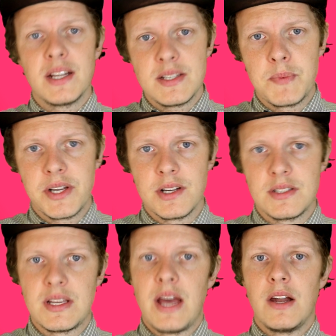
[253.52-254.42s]
But that is
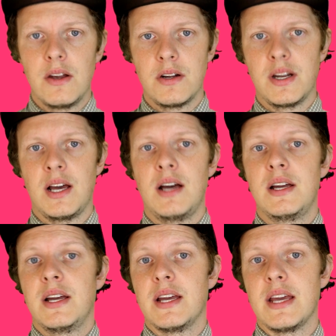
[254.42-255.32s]
because
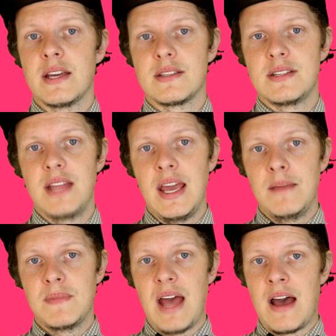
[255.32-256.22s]
lördag is
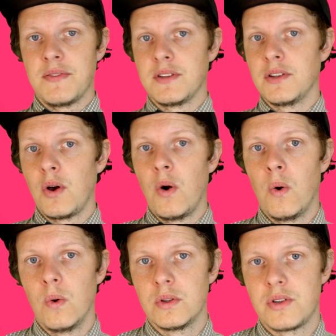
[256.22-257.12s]
named after the
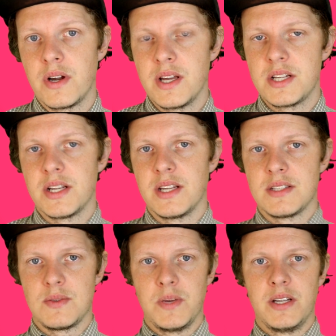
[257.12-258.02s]
old tradition
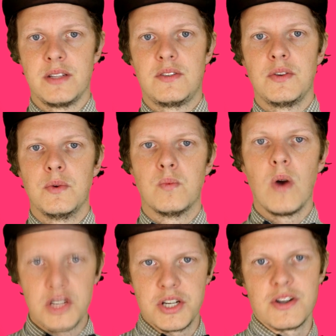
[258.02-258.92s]
in Sweden to
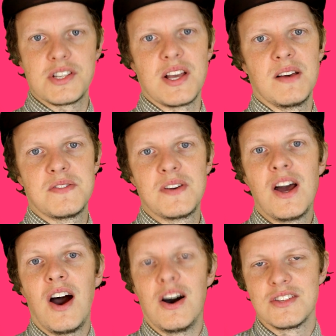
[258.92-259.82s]
wash yourself
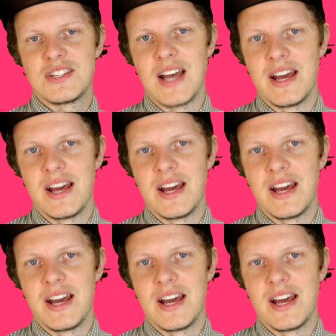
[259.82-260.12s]
on